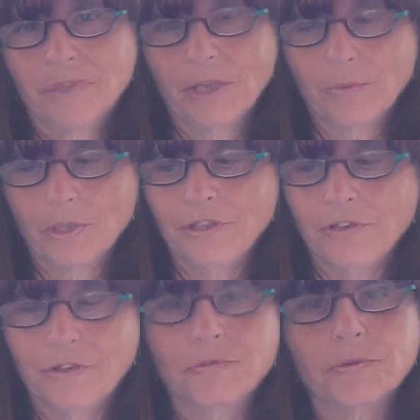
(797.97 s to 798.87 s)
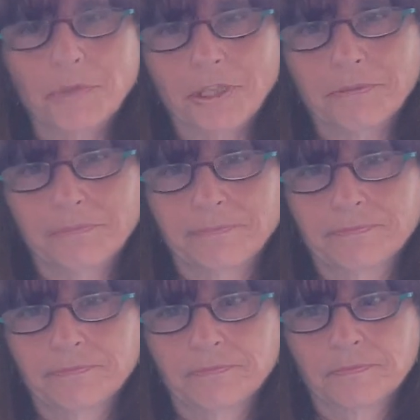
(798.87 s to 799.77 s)
and what he did for me.
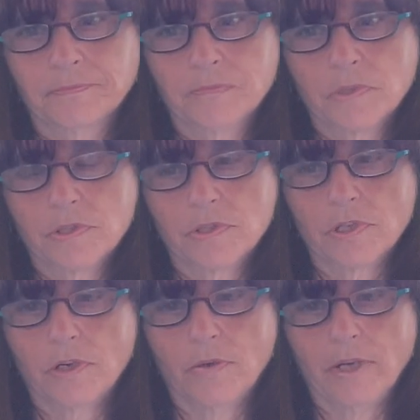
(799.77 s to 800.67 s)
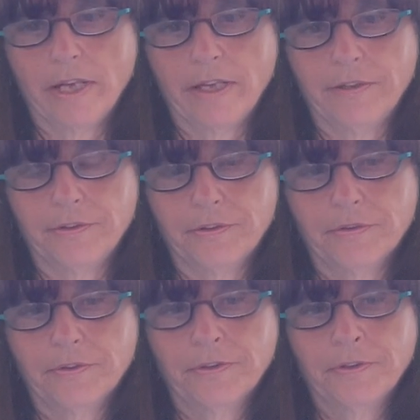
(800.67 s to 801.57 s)
So, and
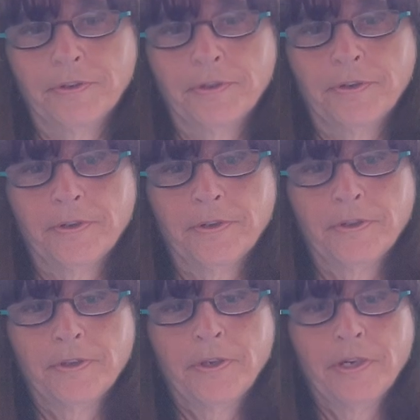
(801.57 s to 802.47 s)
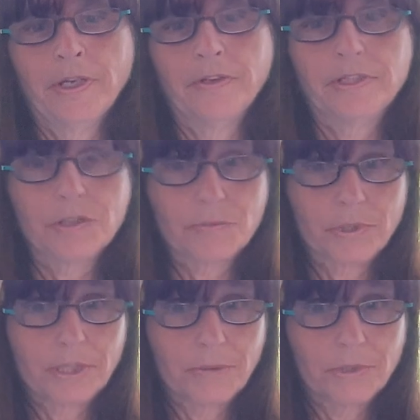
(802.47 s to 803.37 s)
this is
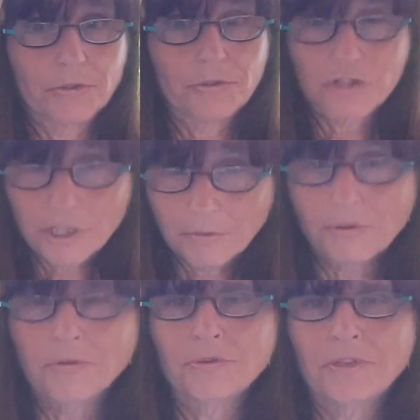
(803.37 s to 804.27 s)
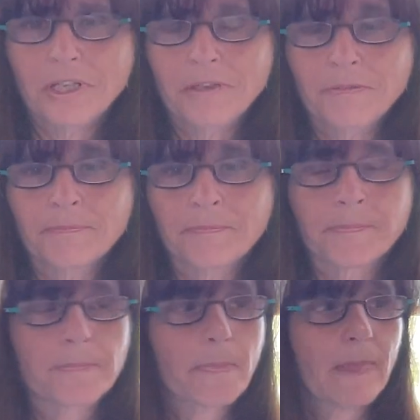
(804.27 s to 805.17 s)
what I wanted to share with you today,
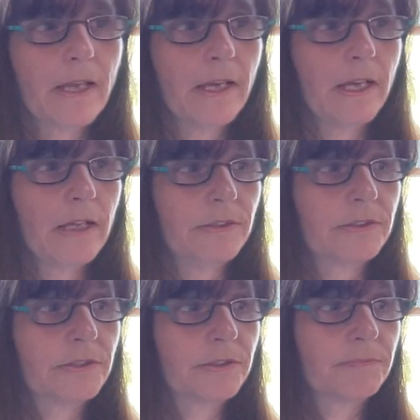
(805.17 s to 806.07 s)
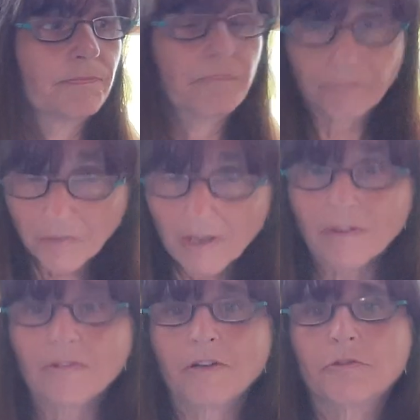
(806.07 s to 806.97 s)
and
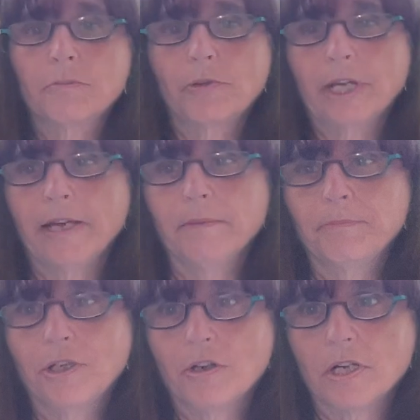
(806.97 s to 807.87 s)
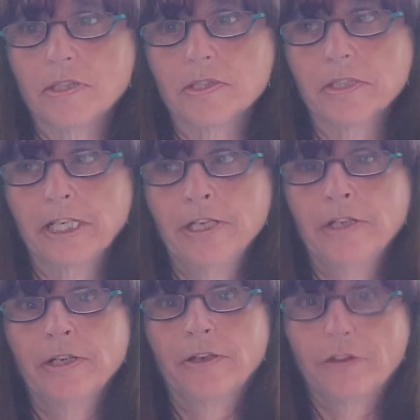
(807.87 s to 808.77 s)
asking for prayer, because
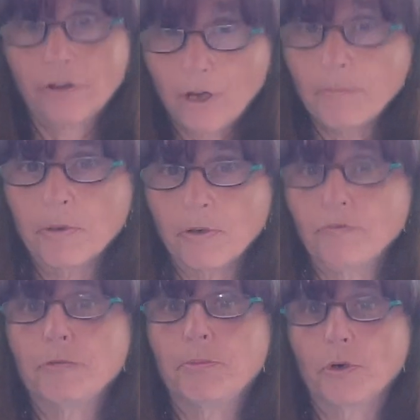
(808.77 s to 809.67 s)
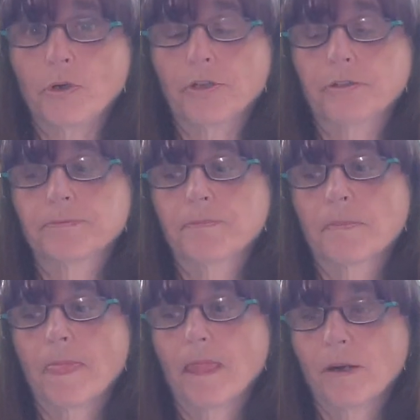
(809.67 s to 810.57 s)
the third part of the book
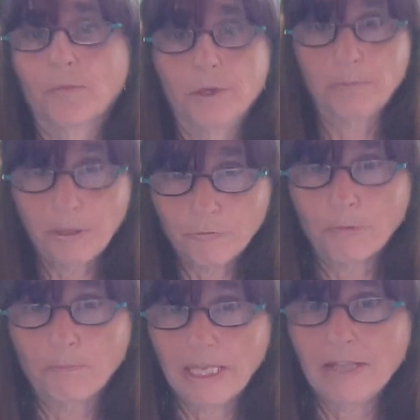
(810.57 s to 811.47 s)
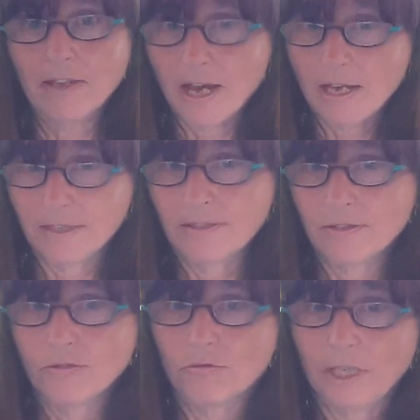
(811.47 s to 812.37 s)
will be, for me, the
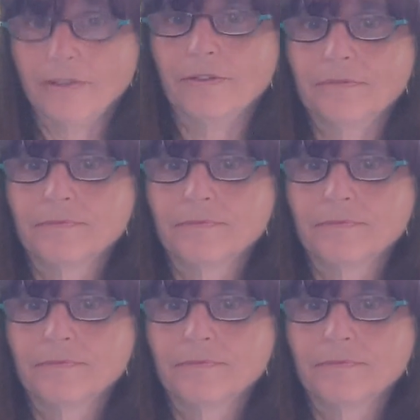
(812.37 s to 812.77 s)
hardest to write.